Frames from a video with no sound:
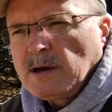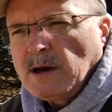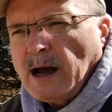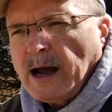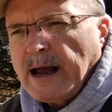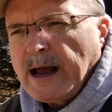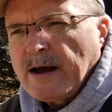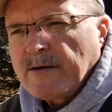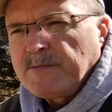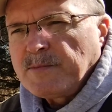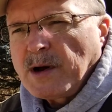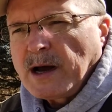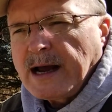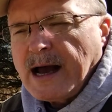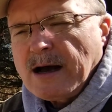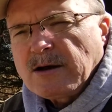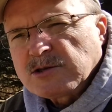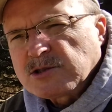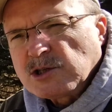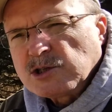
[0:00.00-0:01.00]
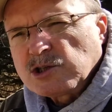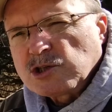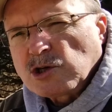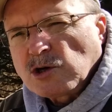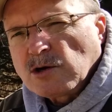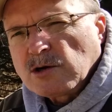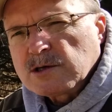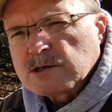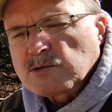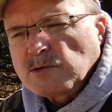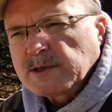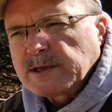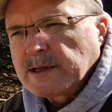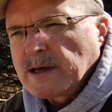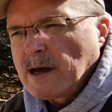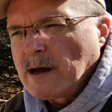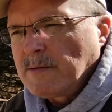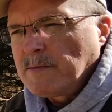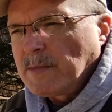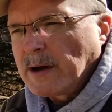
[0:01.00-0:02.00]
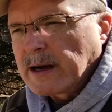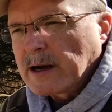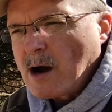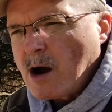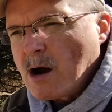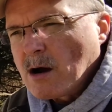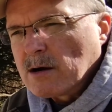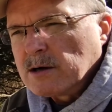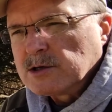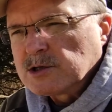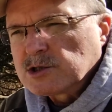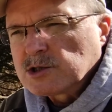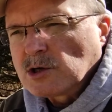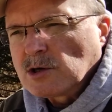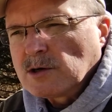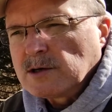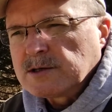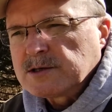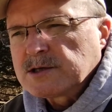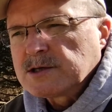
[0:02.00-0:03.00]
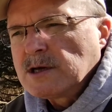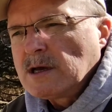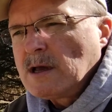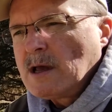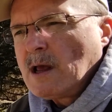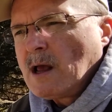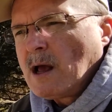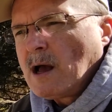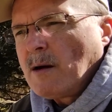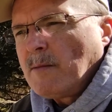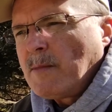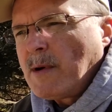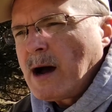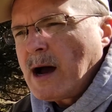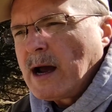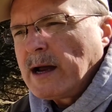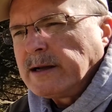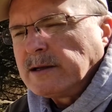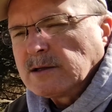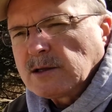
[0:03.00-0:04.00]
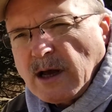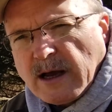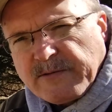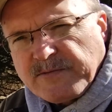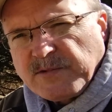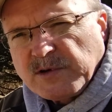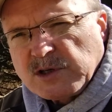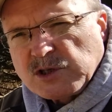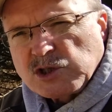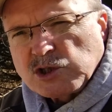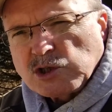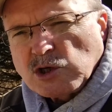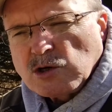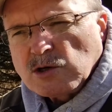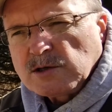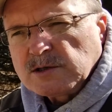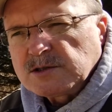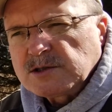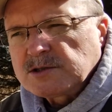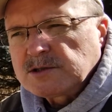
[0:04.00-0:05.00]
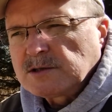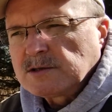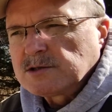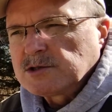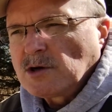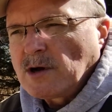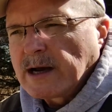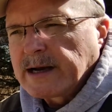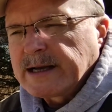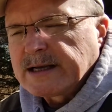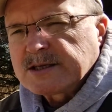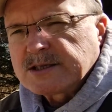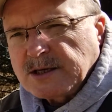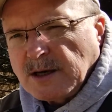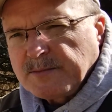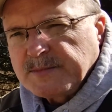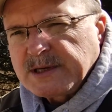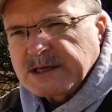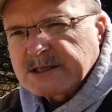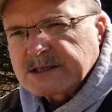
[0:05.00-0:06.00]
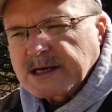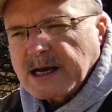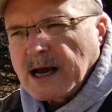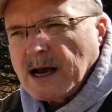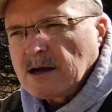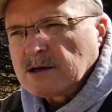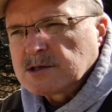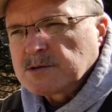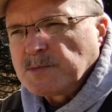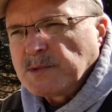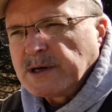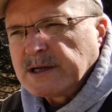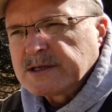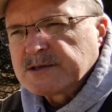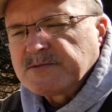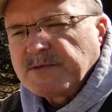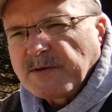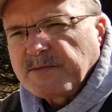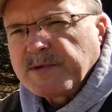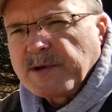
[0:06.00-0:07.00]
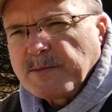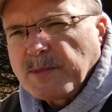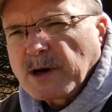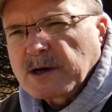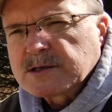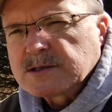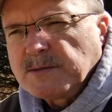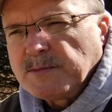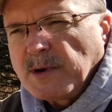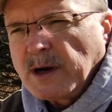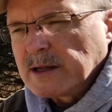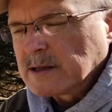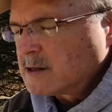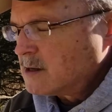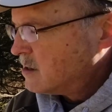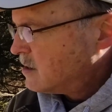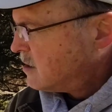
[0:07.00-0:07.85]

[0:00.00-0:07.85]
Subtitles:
I have my house insurance with them, my car insurance, my life insurance, so I get some discounts, but it's 50 bucks a month.